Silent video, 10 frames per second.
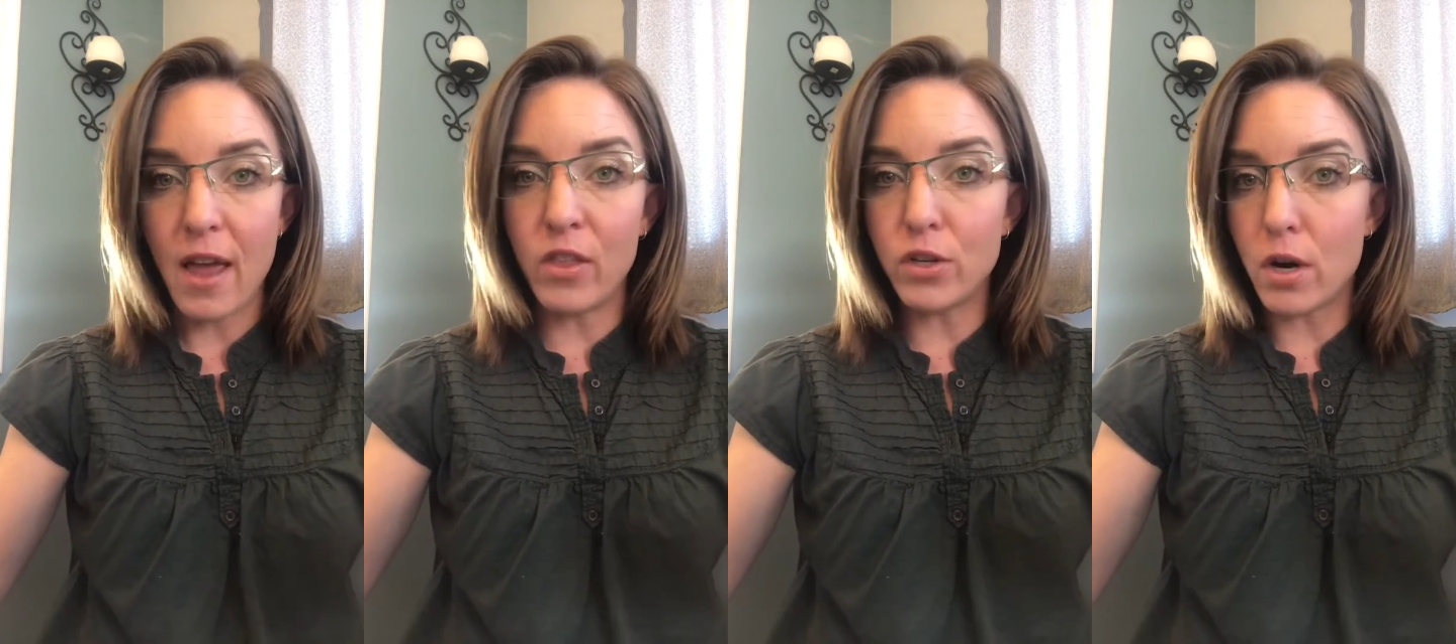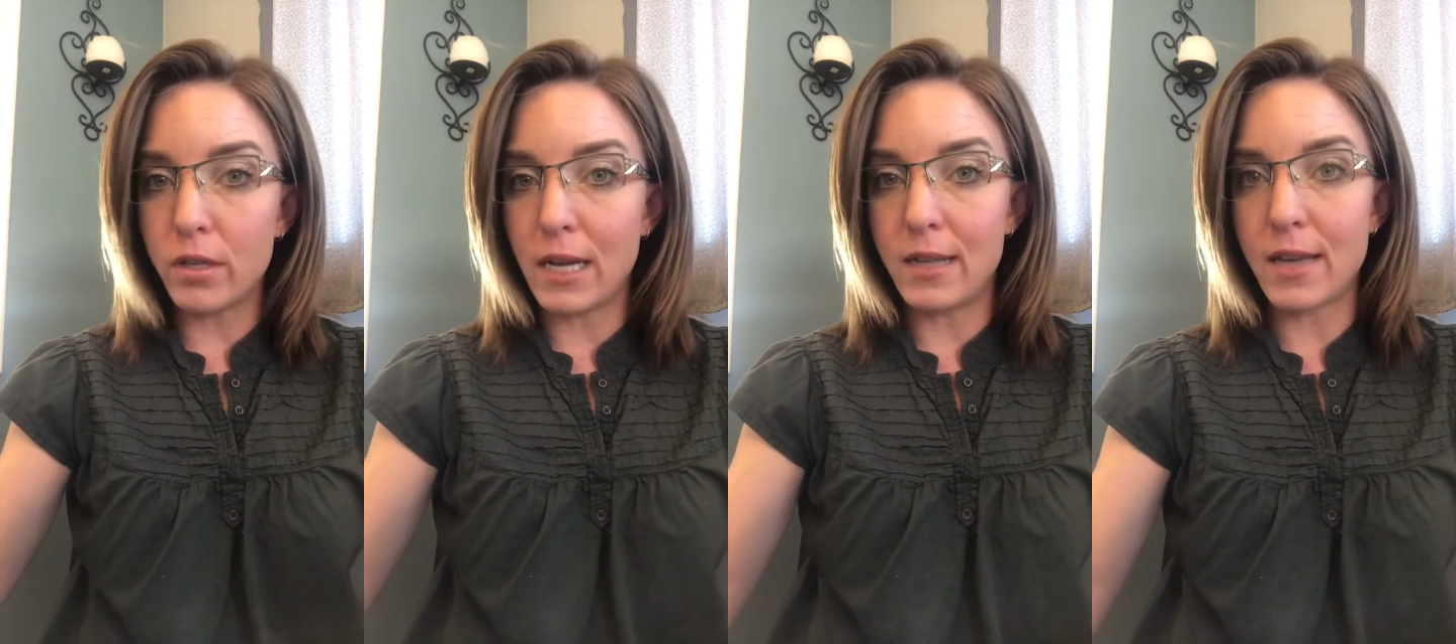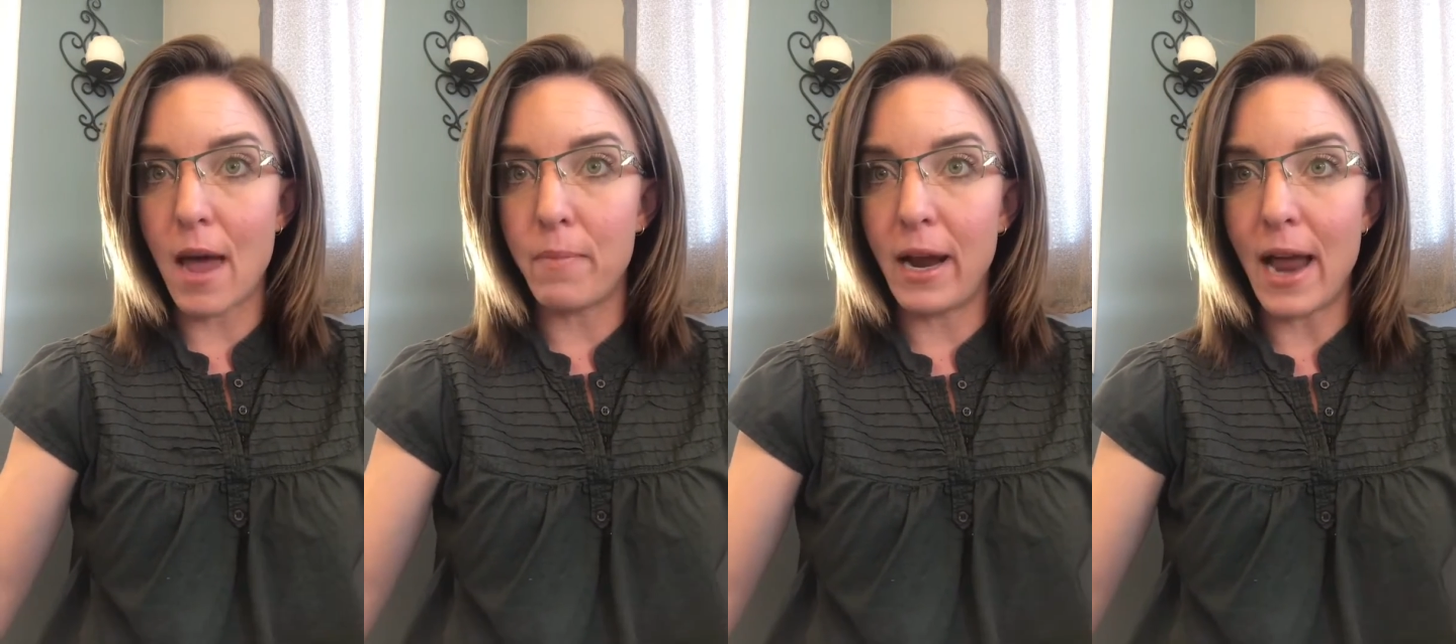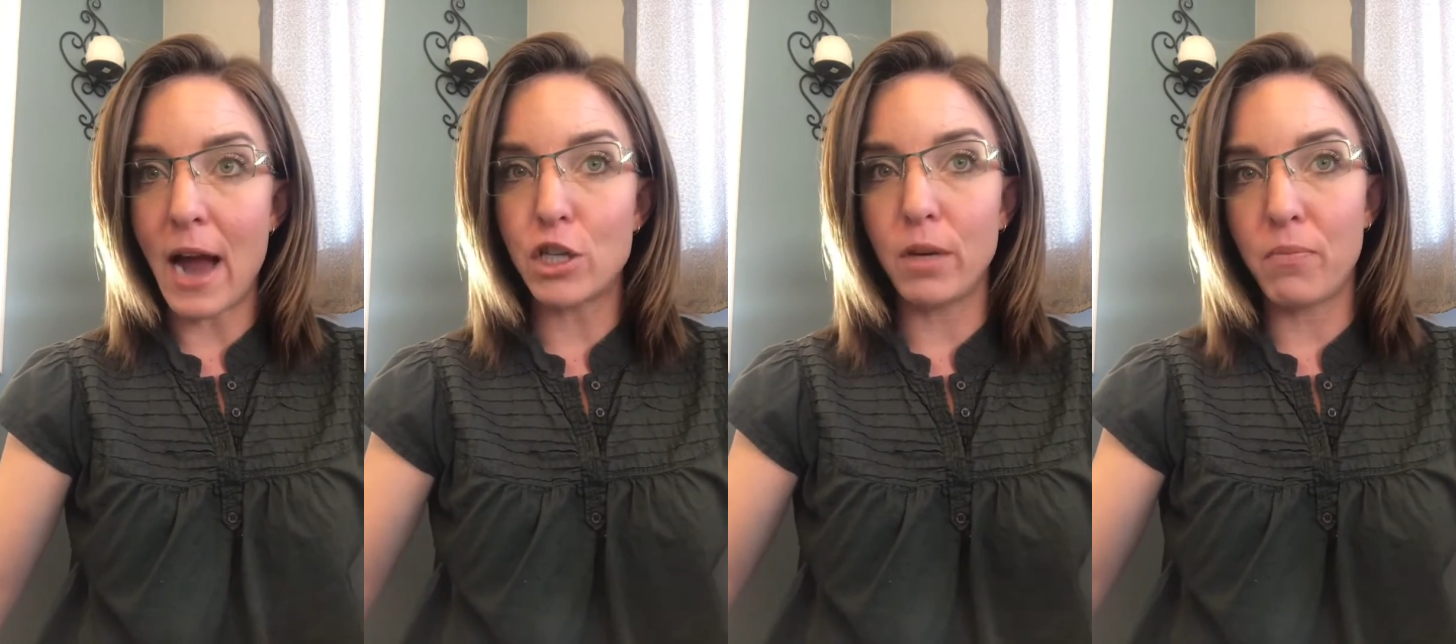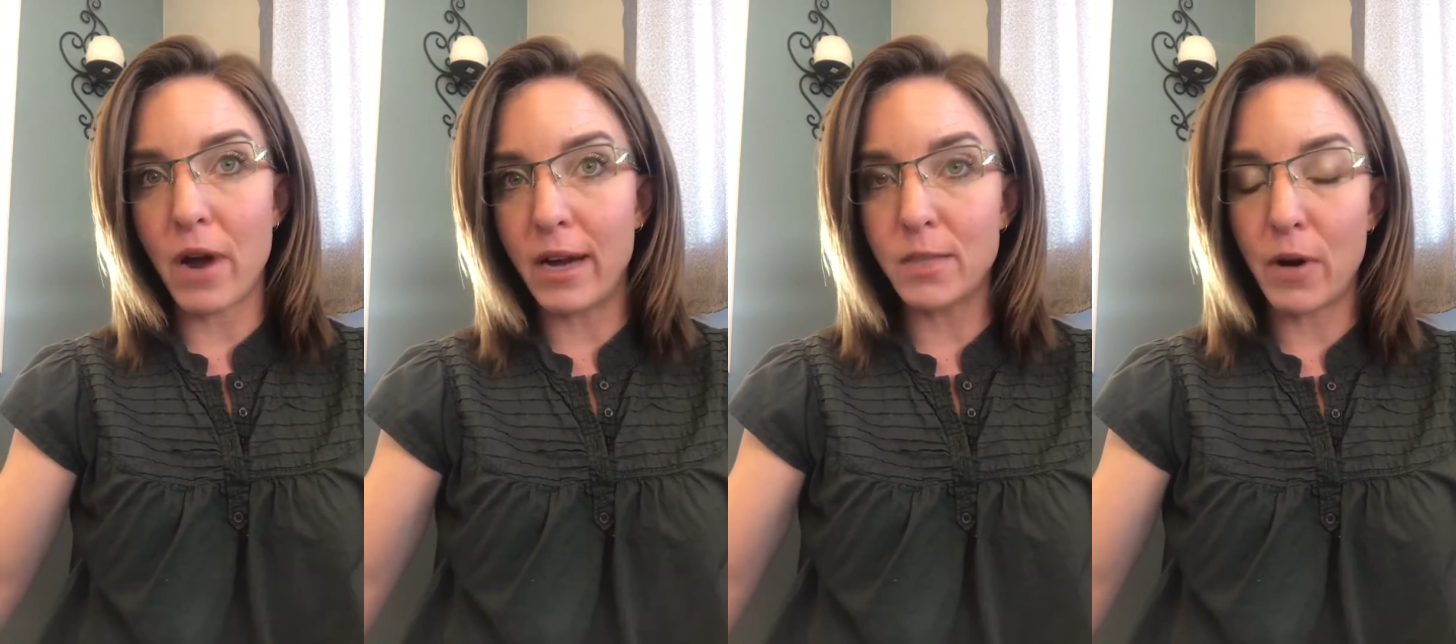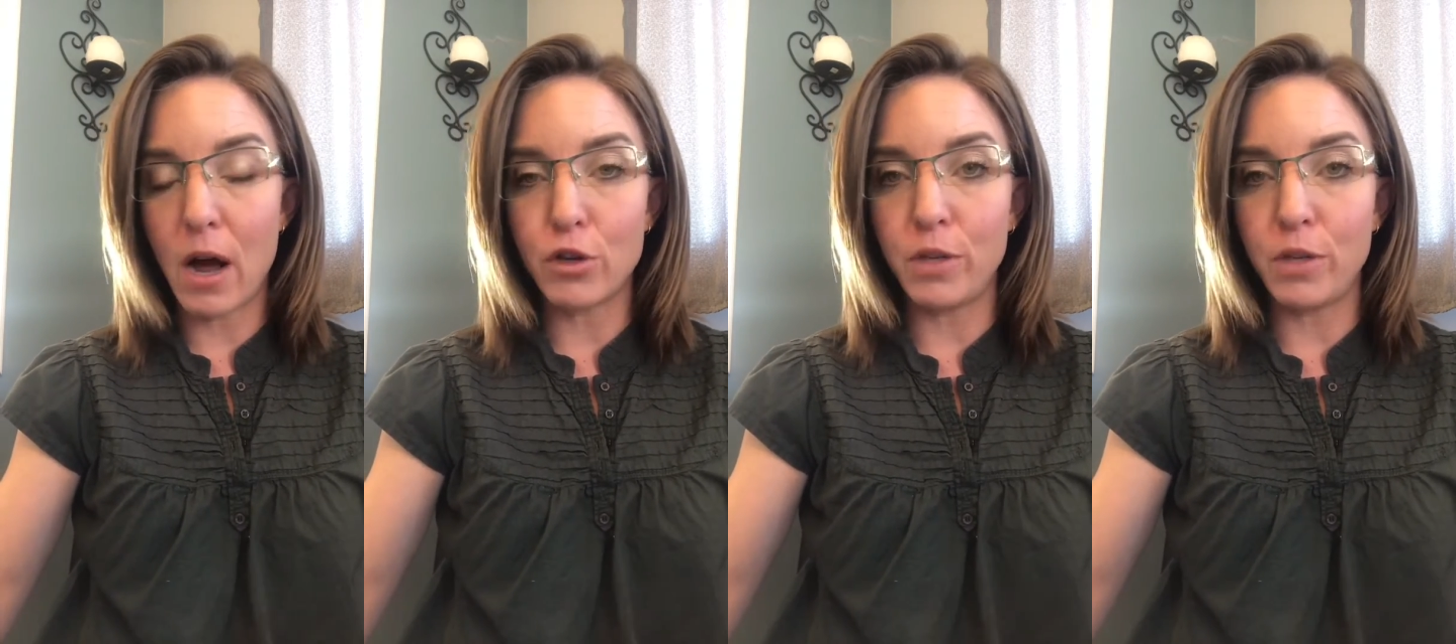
And the tar sands campaign actually brags about how